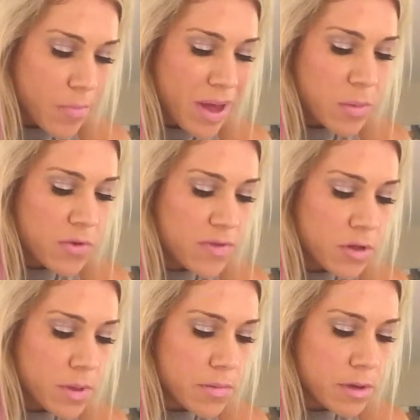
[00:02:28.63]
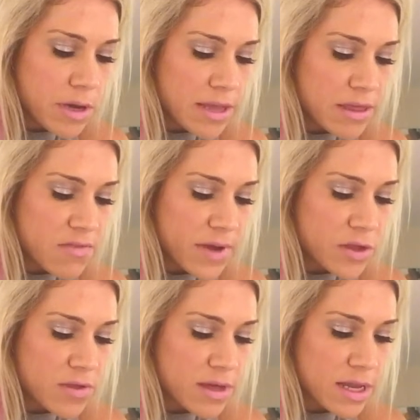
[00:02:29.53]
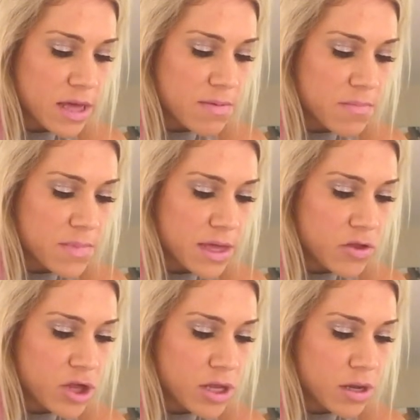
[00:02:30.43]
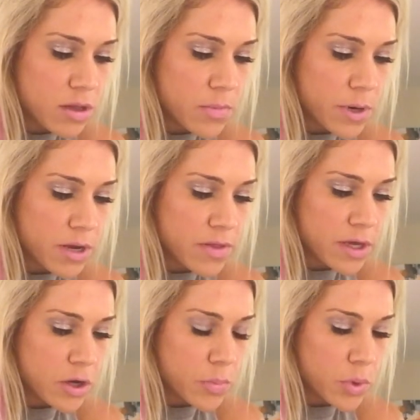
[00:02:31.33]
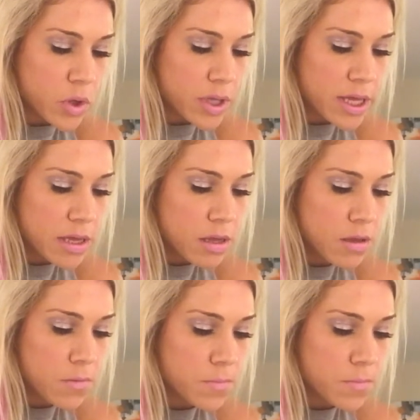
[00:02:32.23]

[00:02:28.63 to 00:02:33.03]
Might move a little bit when you cut, that's fine. Just kind of keep some tension on the part that you're pulling.